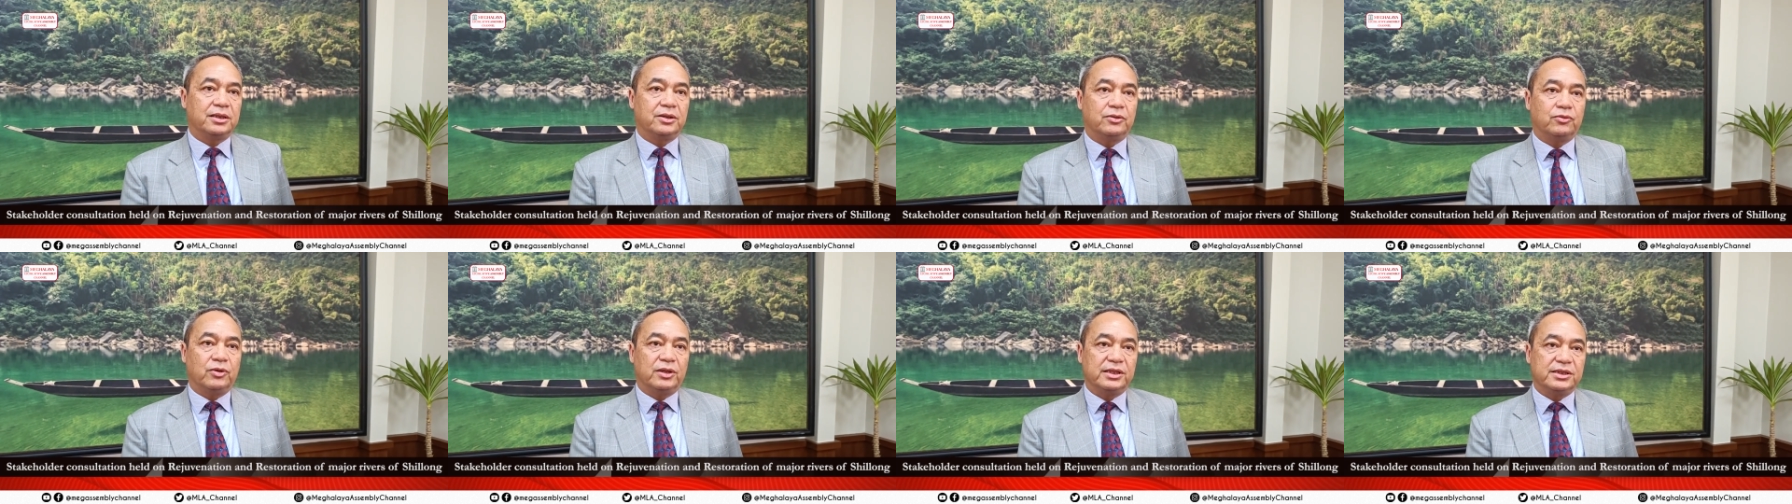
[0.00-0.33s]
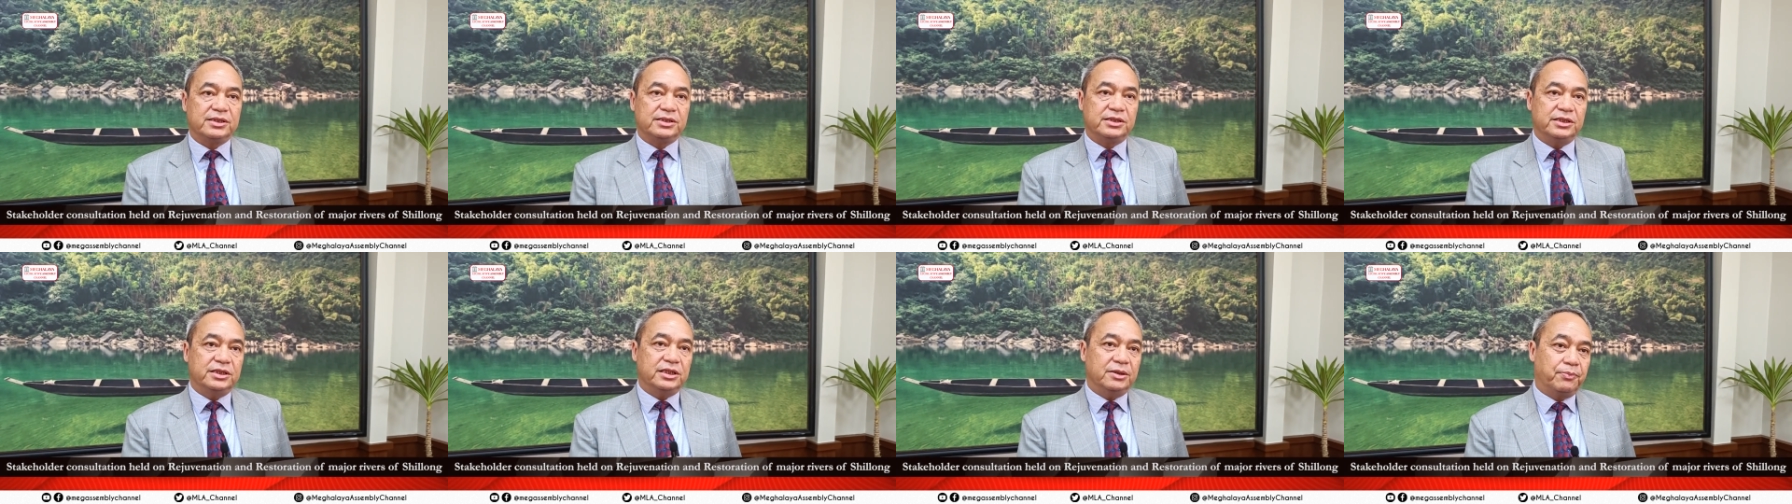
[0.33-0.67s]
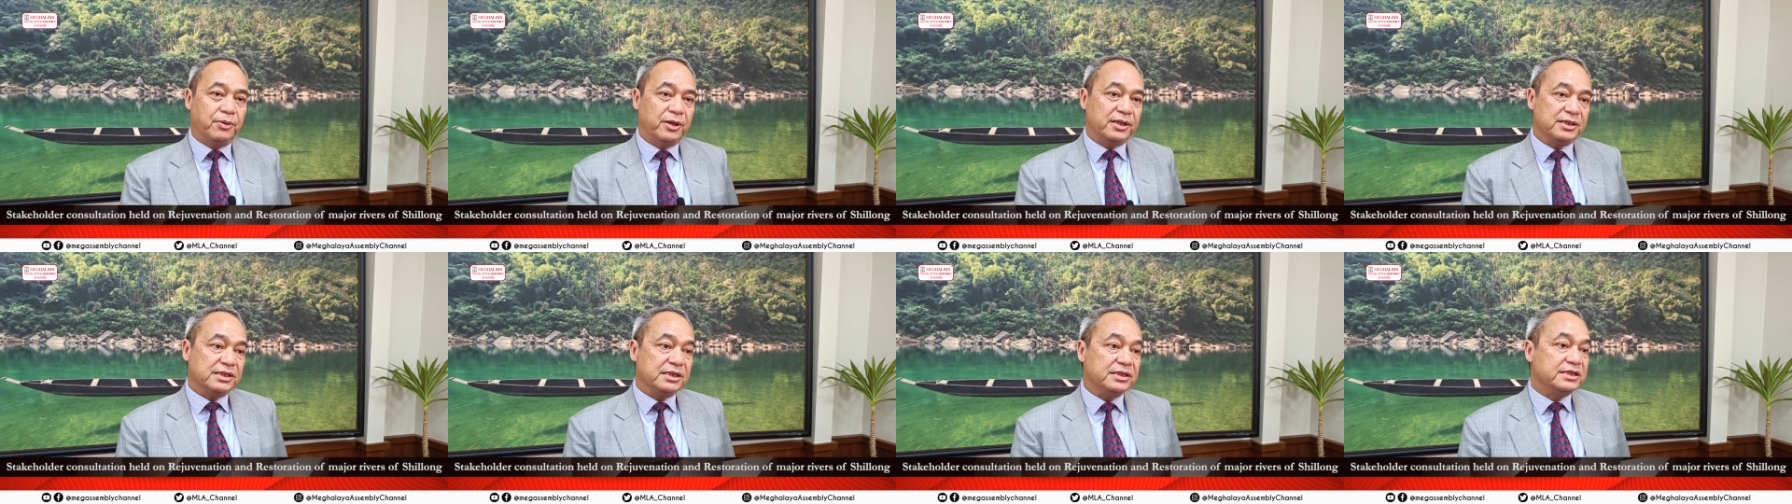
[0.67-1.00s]
what is the
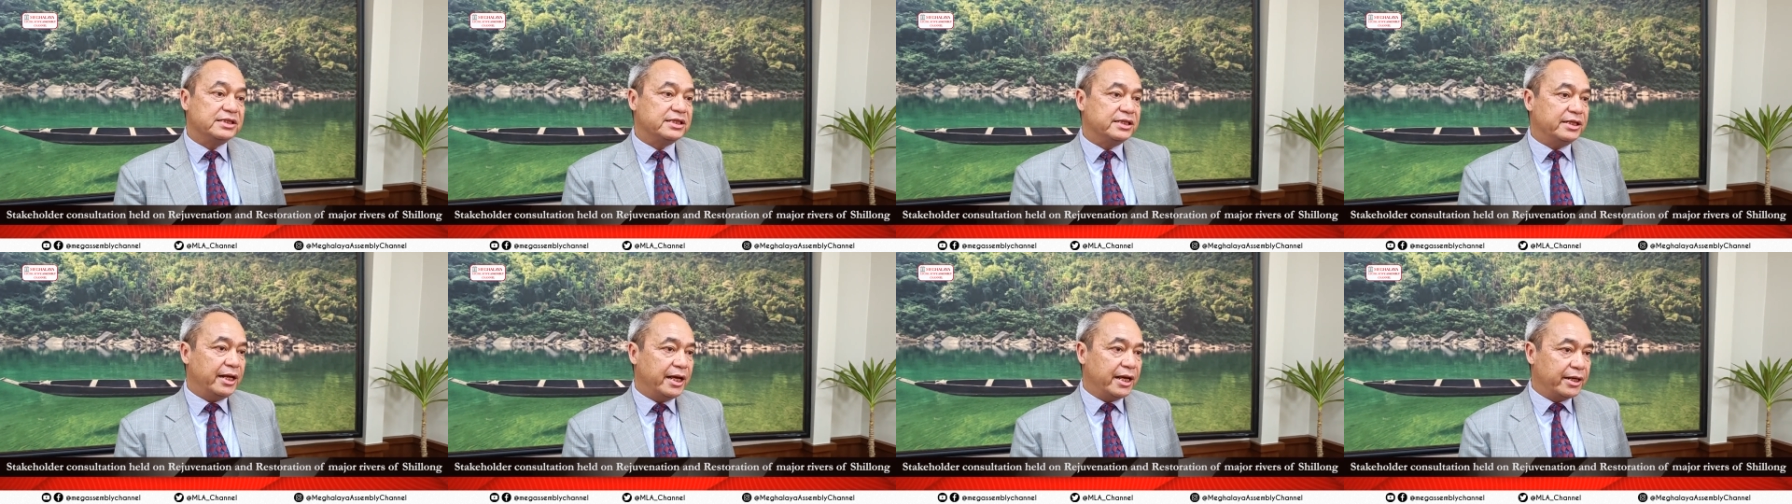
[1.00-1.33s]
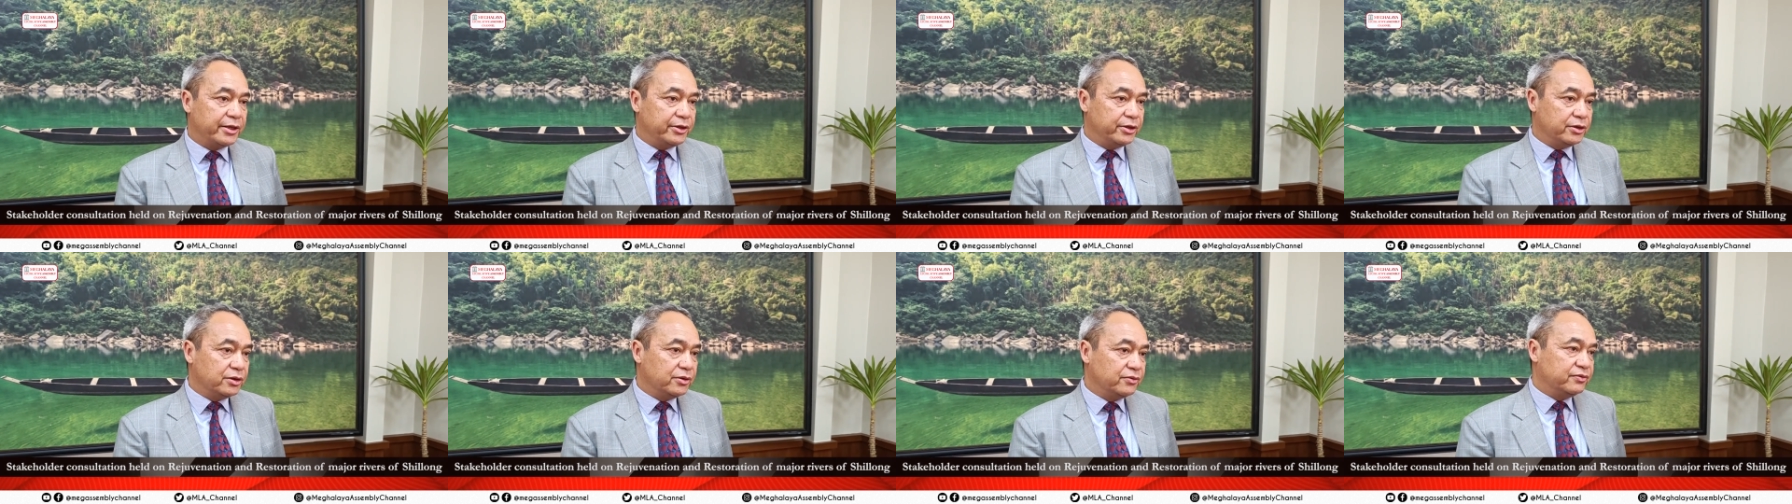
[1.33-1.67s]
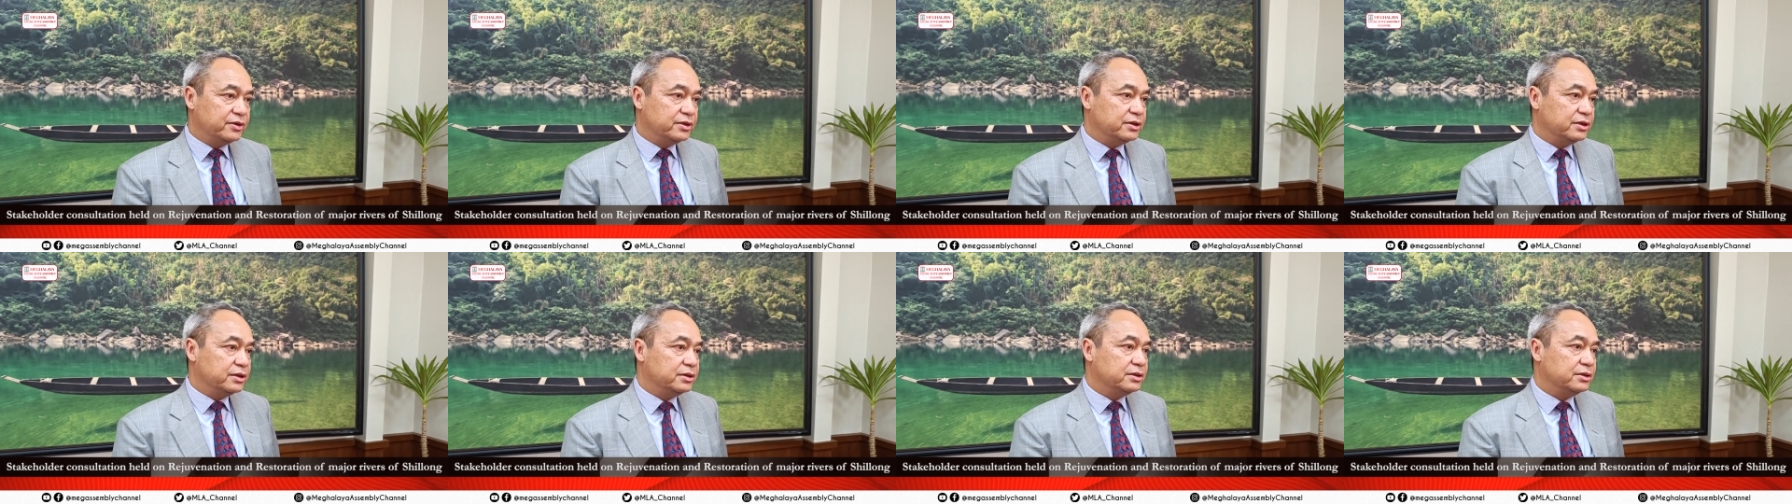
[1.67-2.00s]
present scenario of
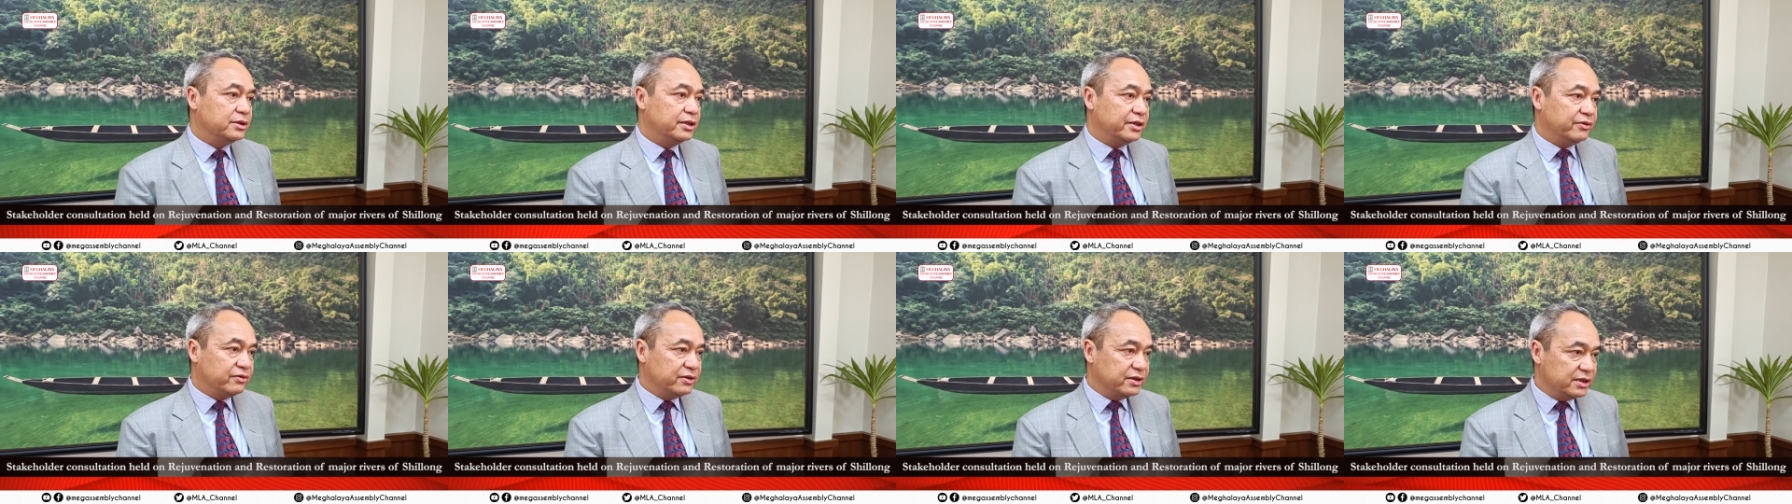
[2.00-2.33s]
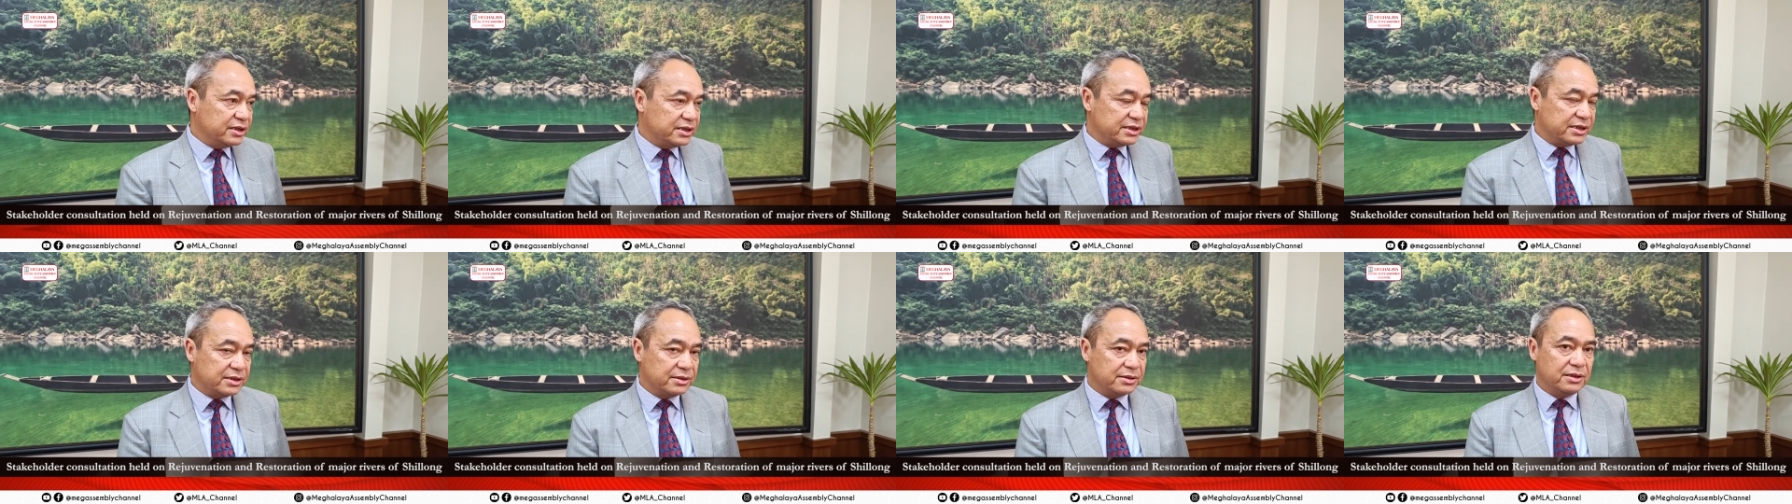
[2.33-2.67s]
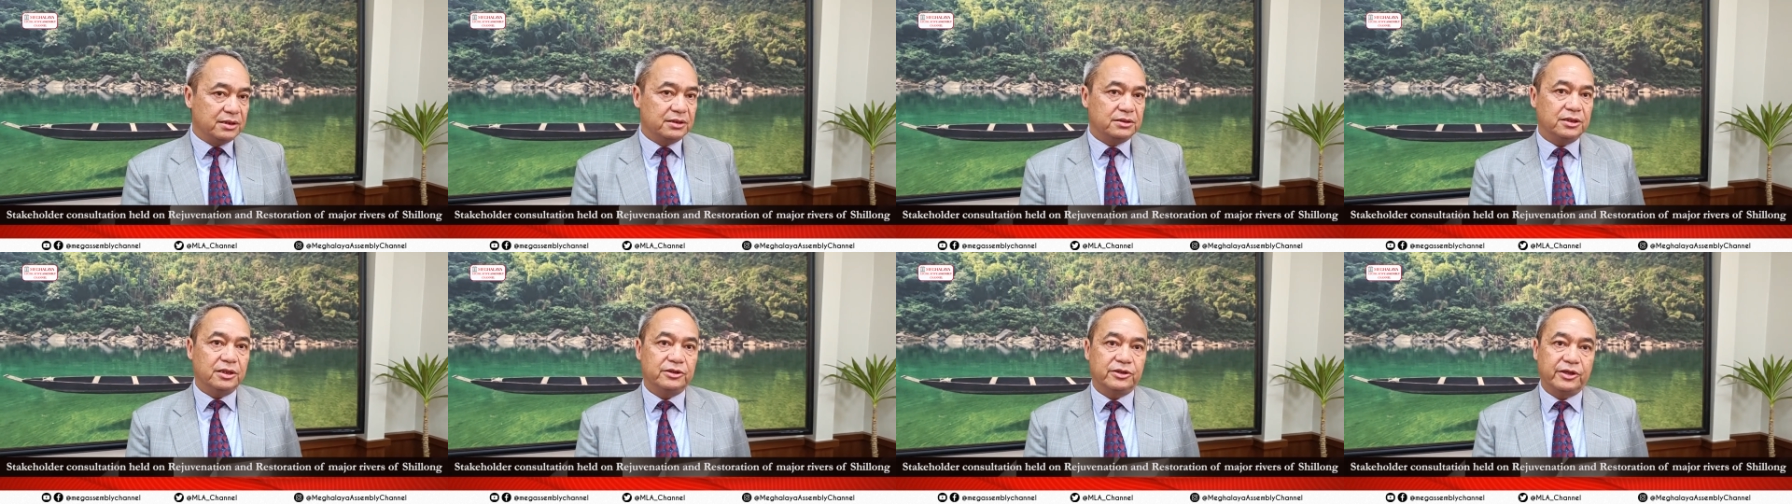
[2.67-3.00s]
the rivers,
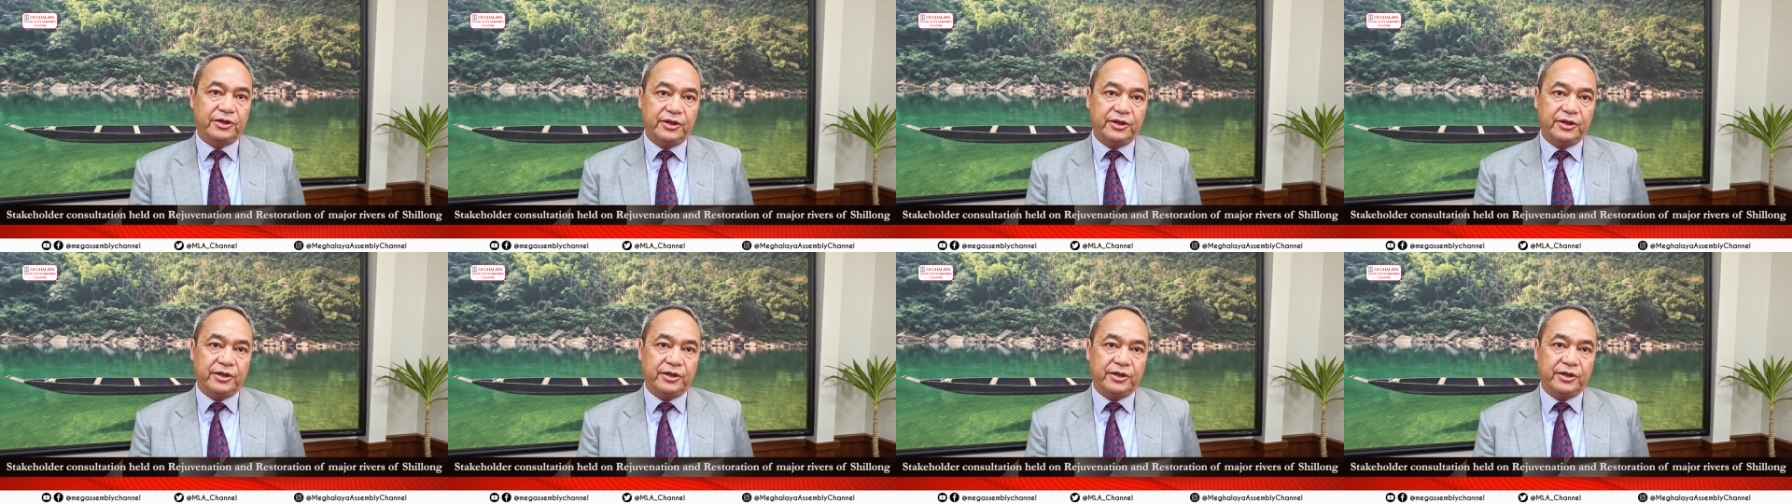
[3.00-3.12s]
the three